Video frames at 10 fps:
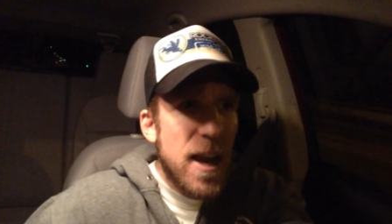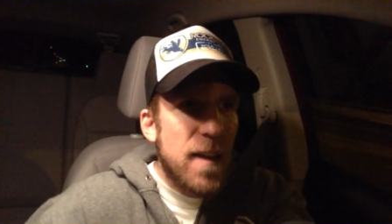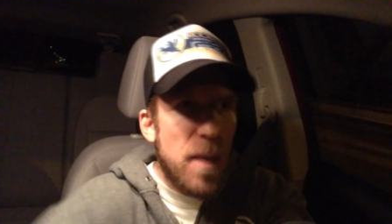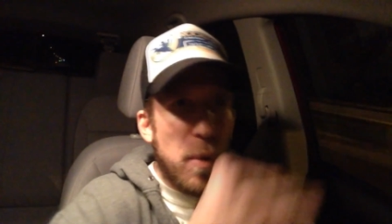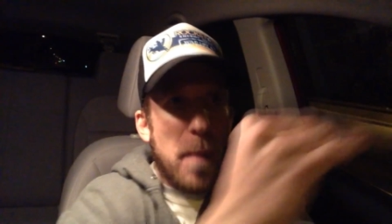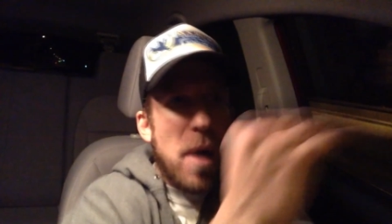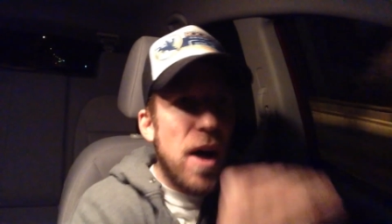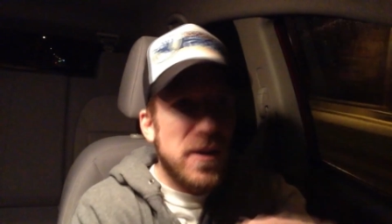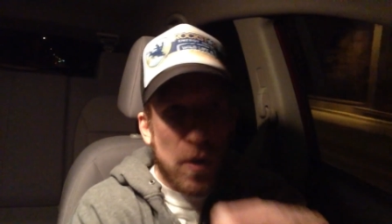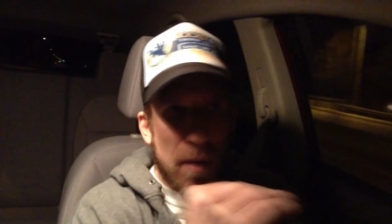they put
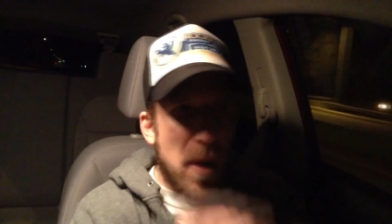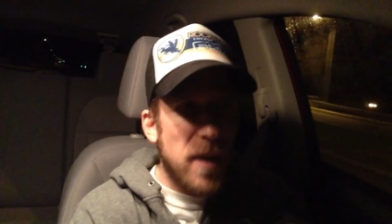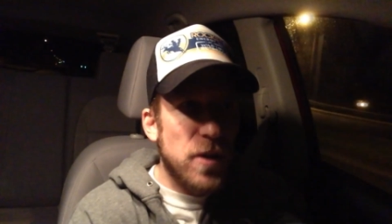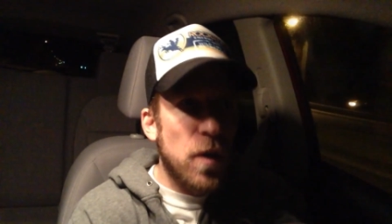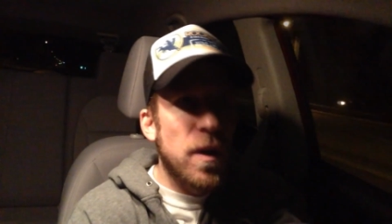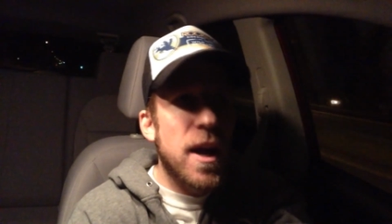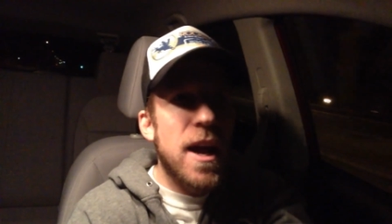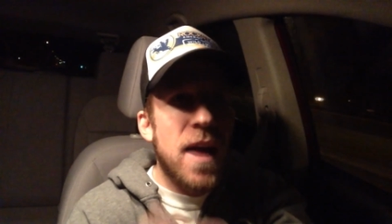box only, box only,